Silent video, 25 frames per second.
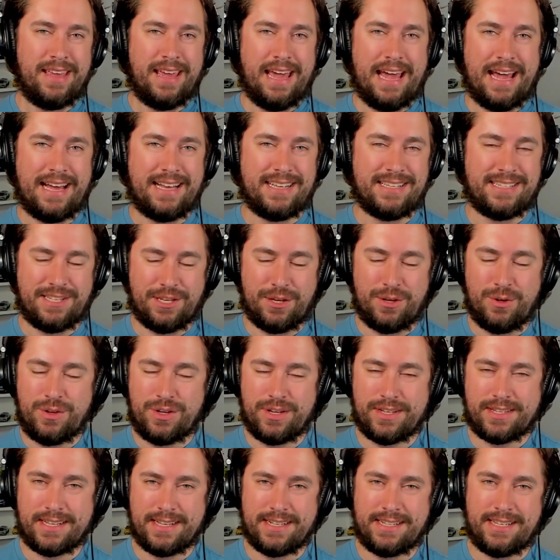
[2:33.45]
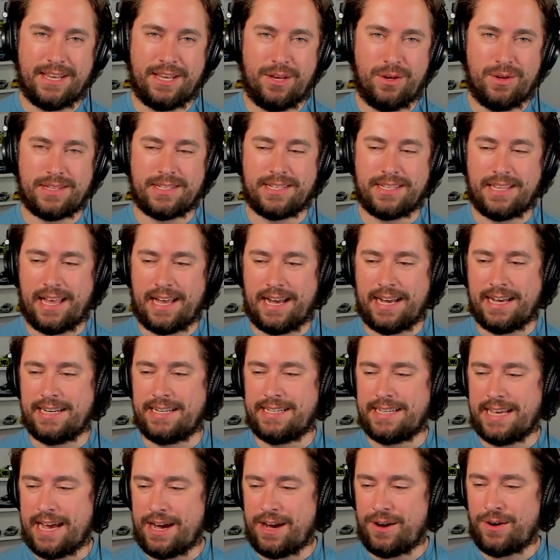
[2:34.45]
as you just continue to
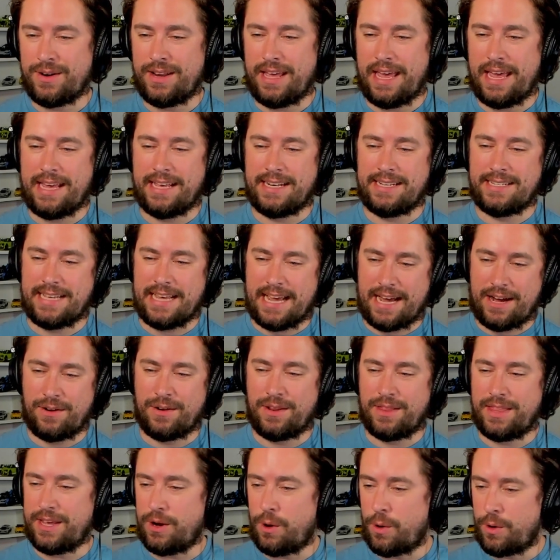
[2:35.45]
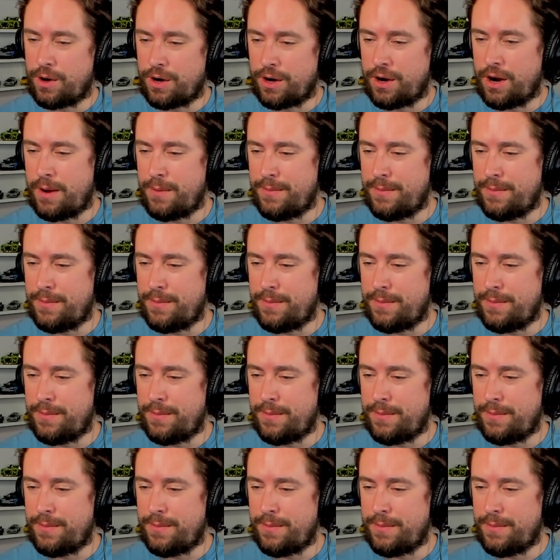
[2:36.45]
slide down and down the order.